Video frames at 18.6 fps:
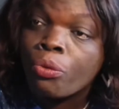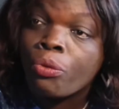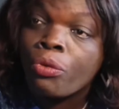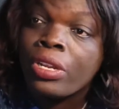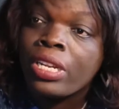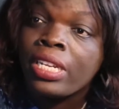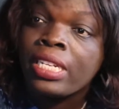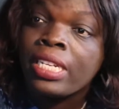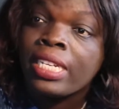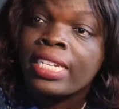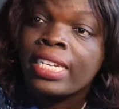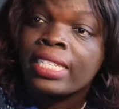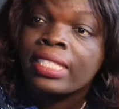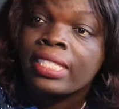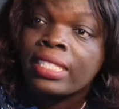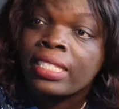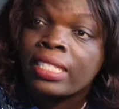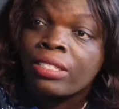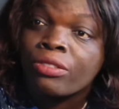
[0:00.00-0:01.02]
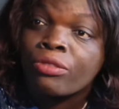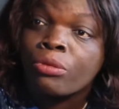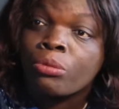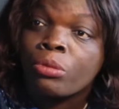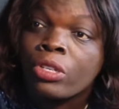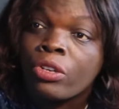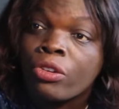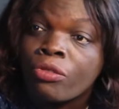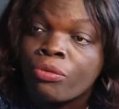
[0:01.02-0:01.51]
So we really need assistance
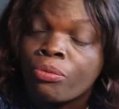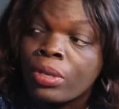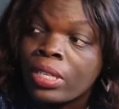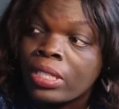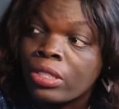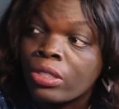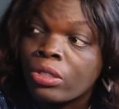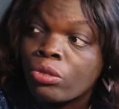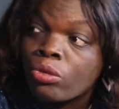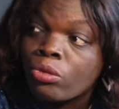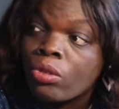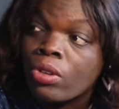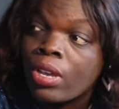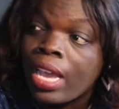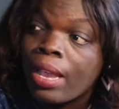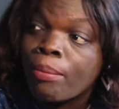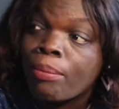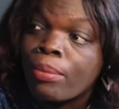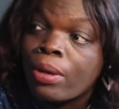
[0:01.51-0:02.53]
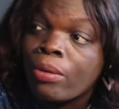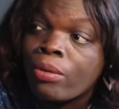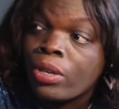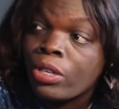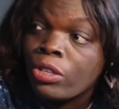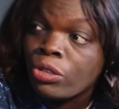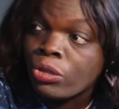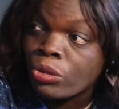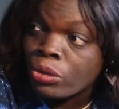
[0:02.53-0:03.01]
from the government to
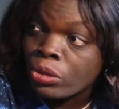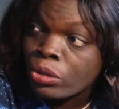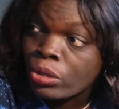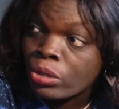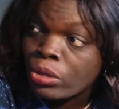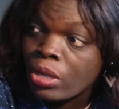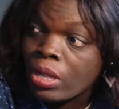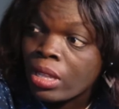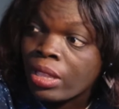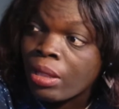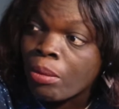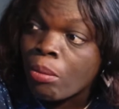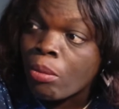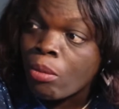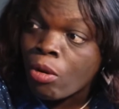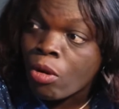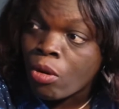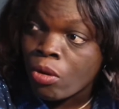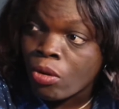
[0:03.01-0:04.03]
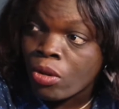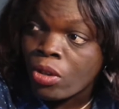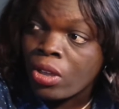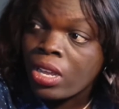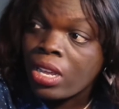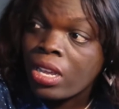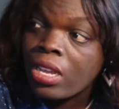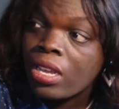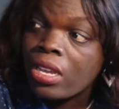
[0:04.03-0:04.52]
empower youths more.
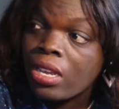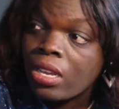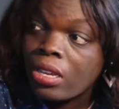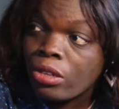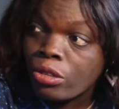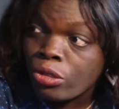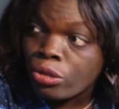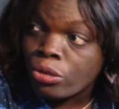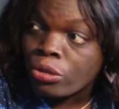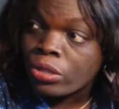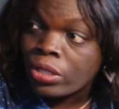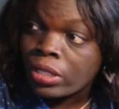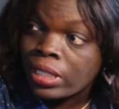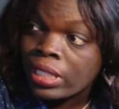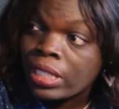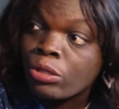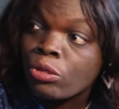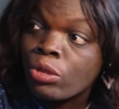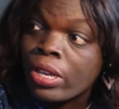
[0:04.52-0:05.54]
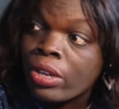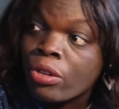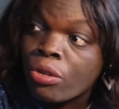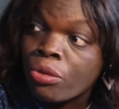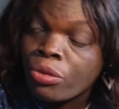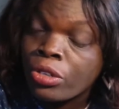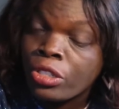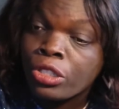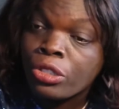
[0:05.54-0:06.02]
You understand? To
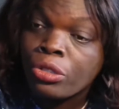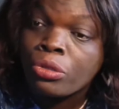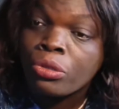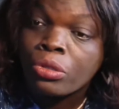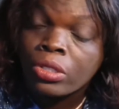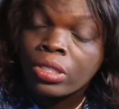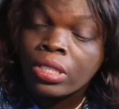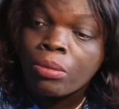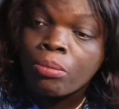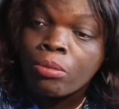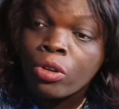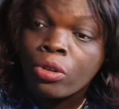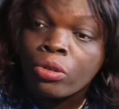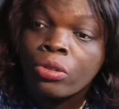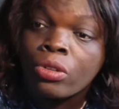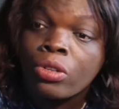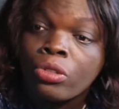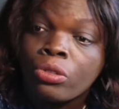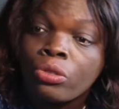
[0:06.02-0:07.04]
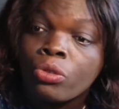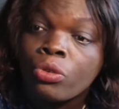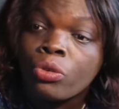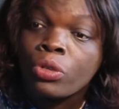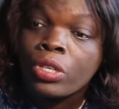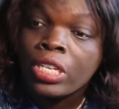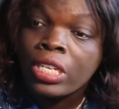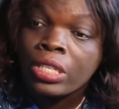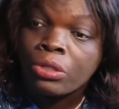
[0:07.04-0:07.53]
encourage youths the more to
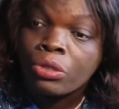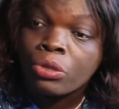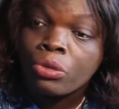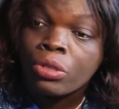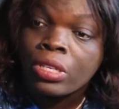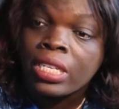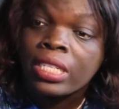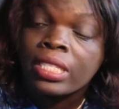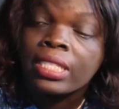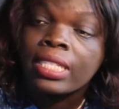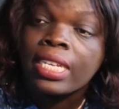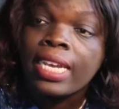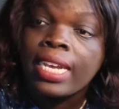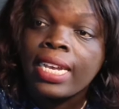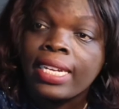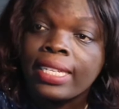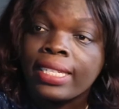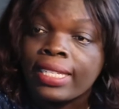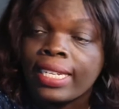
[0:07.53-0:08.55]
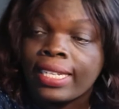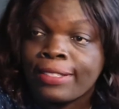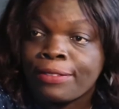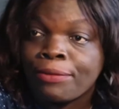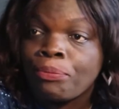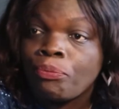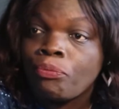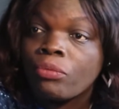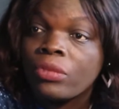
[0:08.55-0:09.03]
go into it.
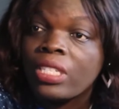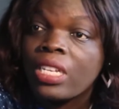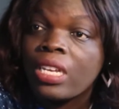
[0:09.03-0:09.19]
Then